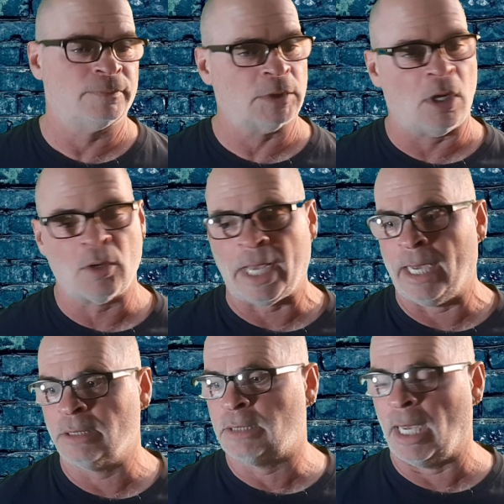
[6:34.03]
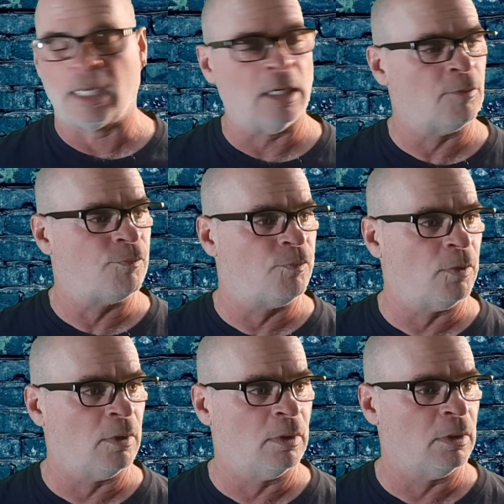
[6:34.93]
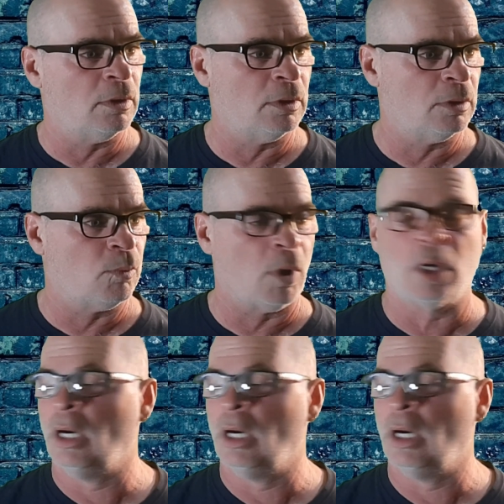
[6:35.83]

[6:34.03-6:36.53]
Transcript: Okay, take it for what